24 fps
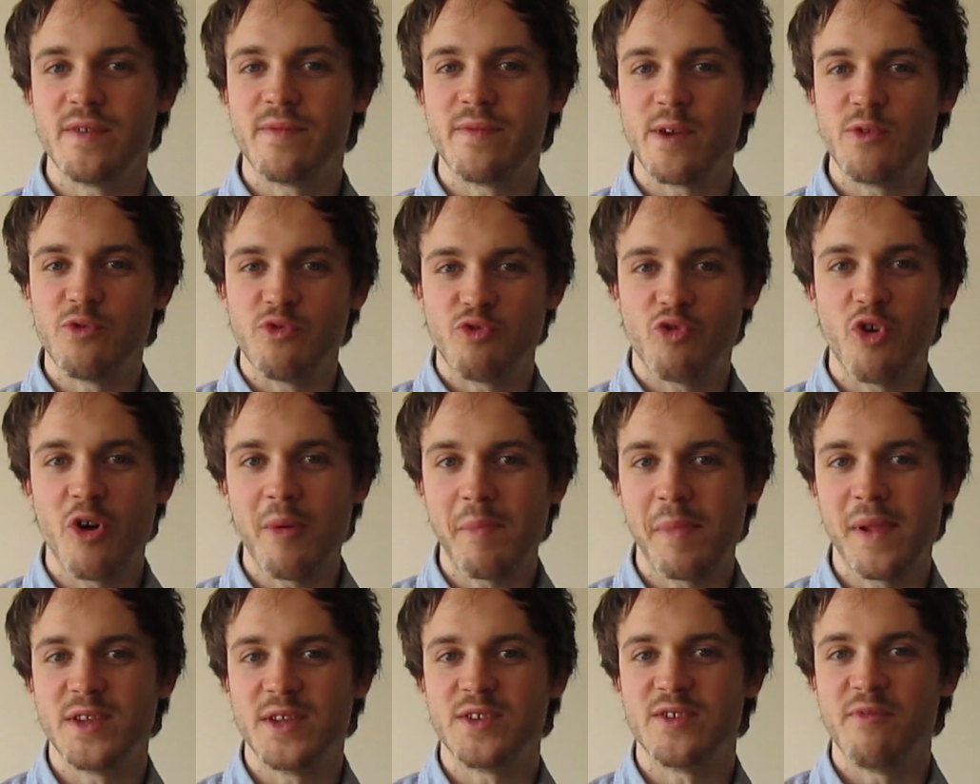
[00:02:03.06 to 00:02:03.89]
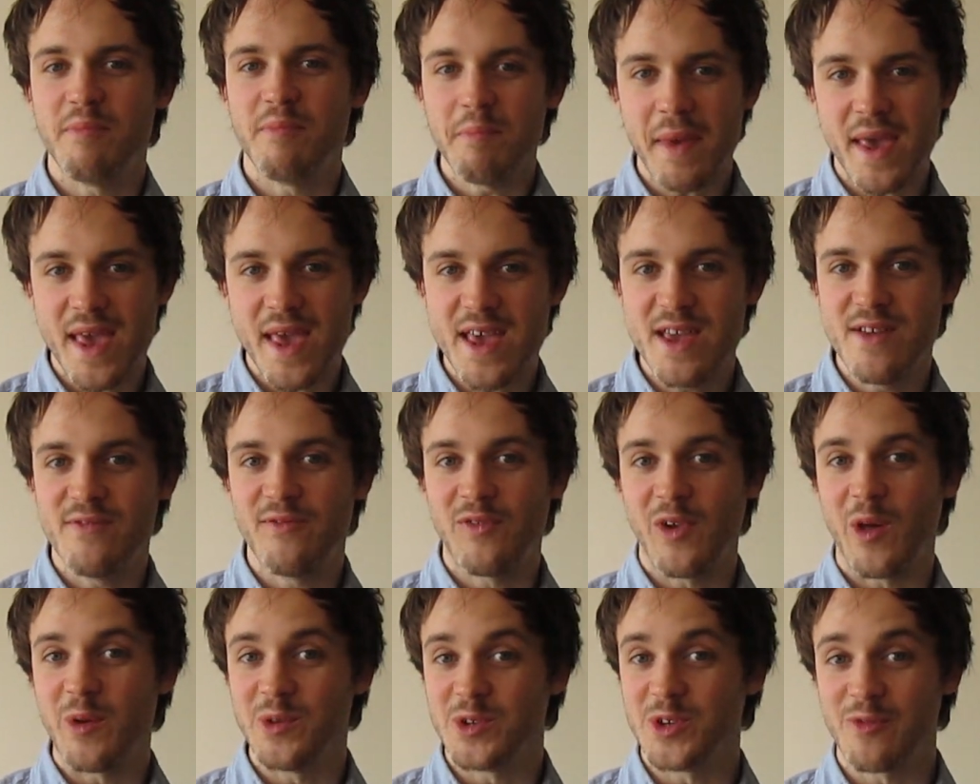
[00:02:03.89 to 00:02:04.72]
there are droplets of pee
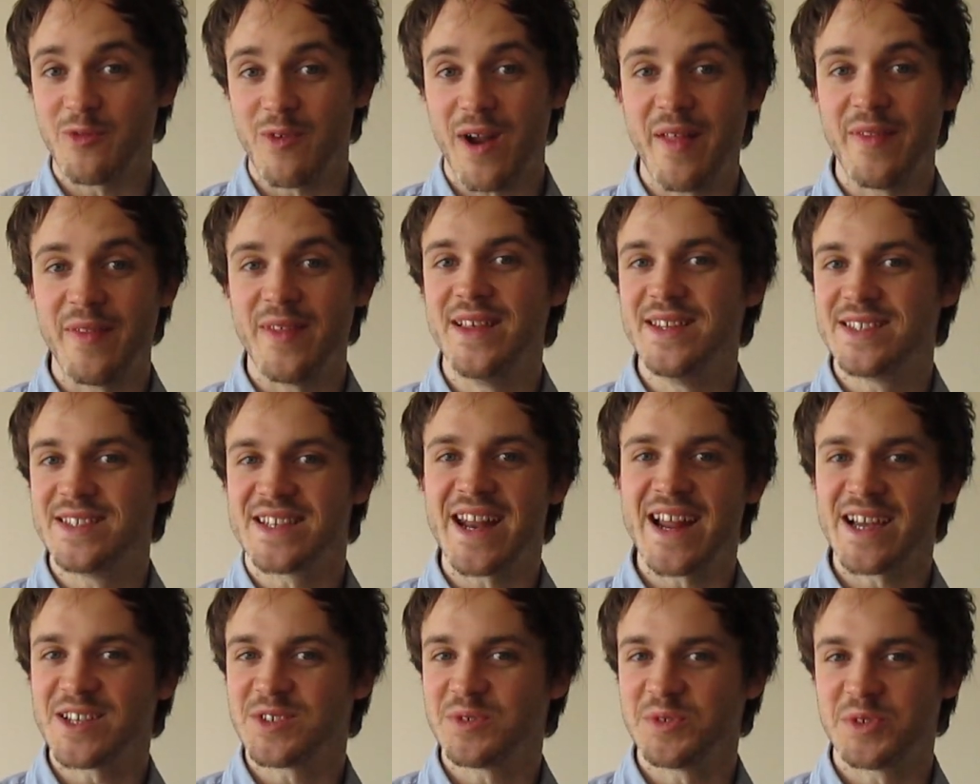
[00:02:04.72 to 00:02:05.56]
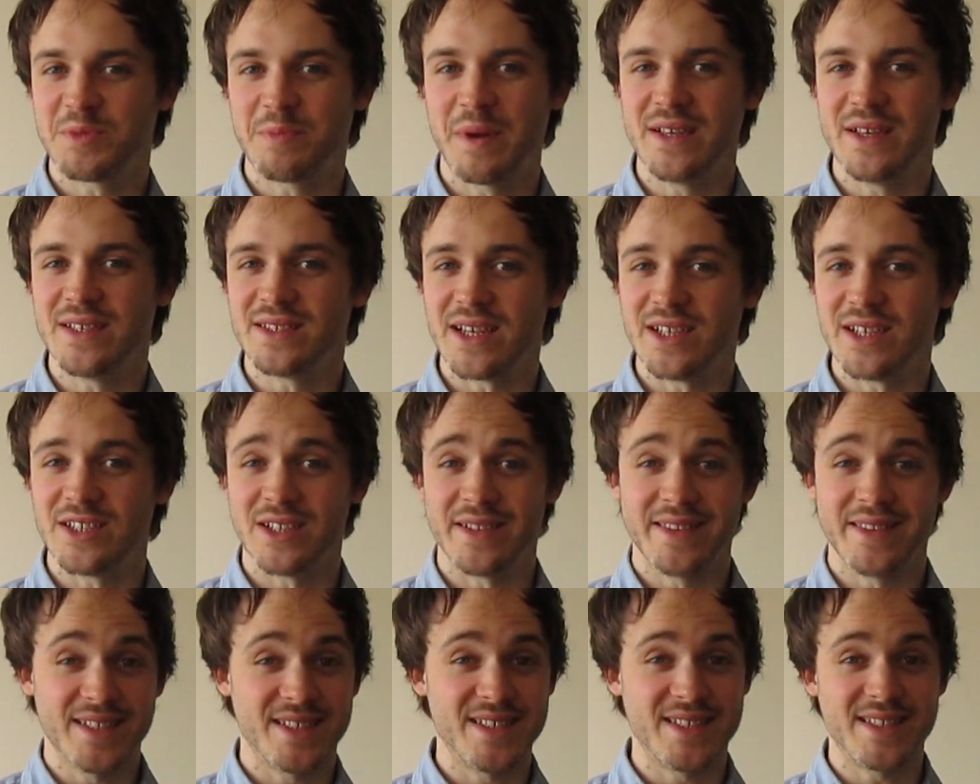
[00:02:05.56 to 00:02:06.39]
floating around the International Space
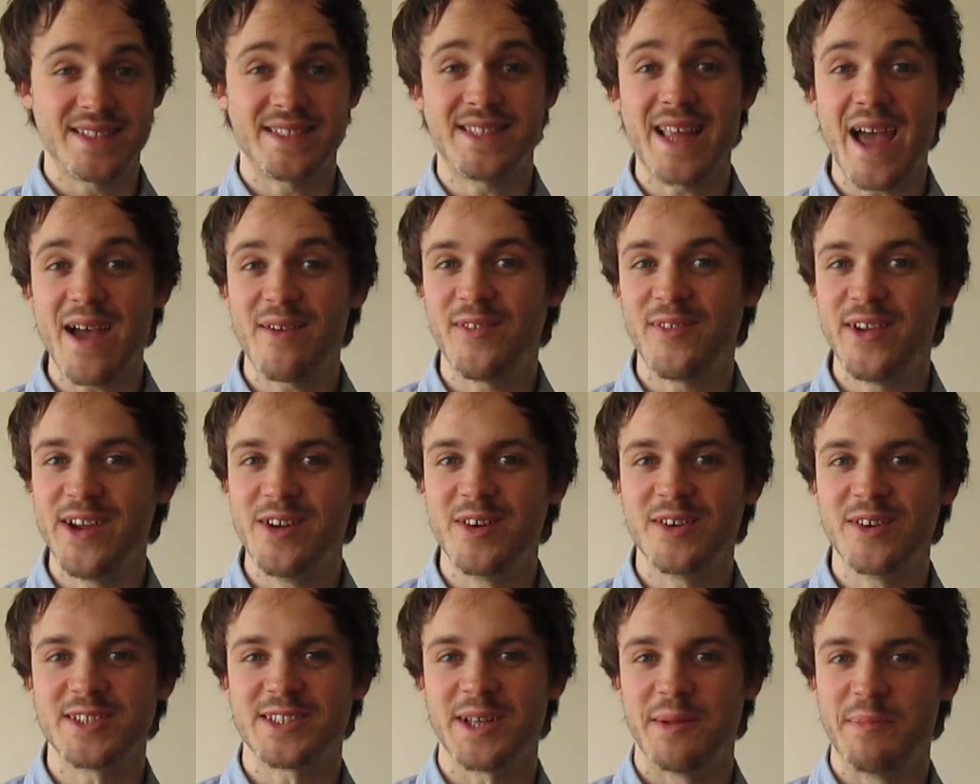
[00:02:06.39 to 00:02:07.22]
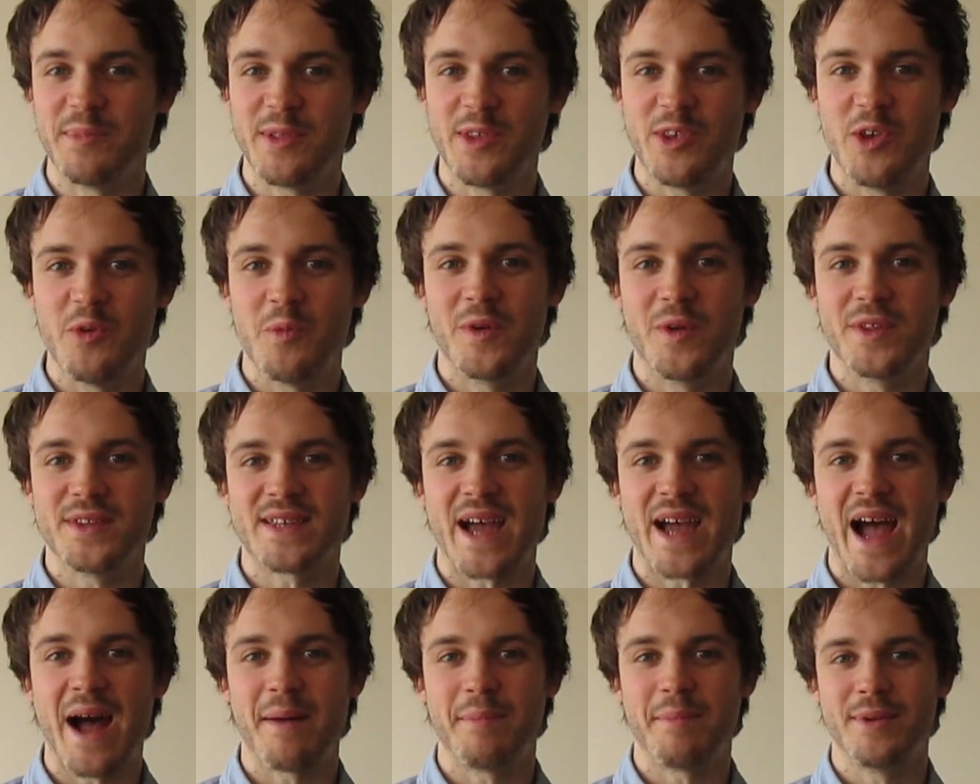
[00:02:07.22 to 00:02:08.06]
Station. This is definitely not something you want
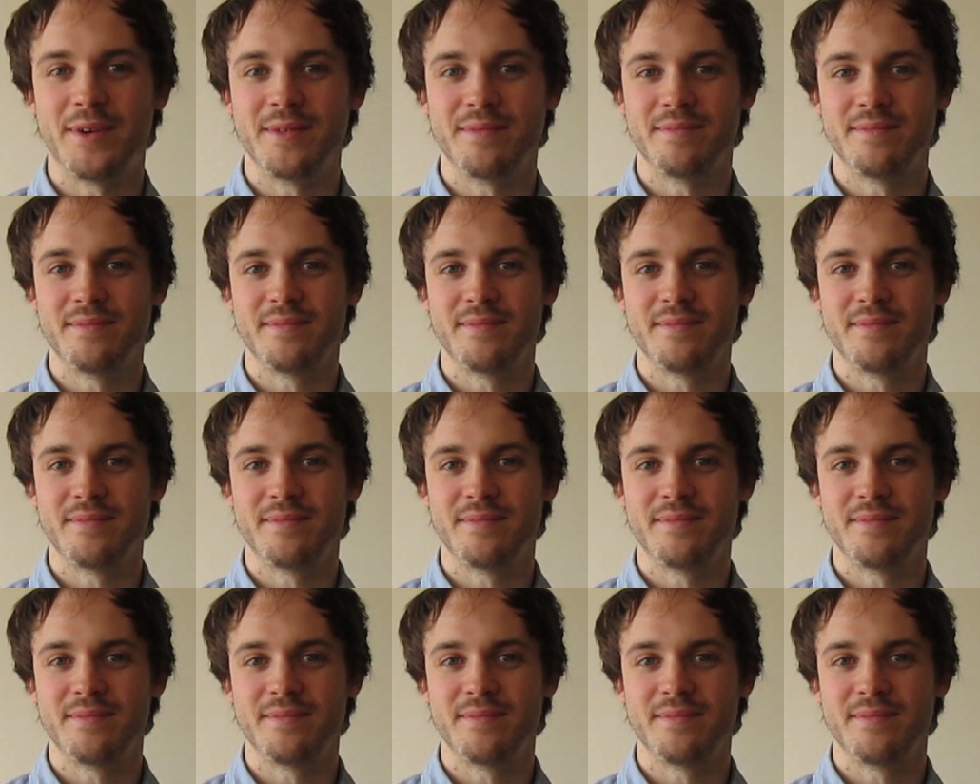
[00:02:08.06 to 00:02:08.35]
to happen.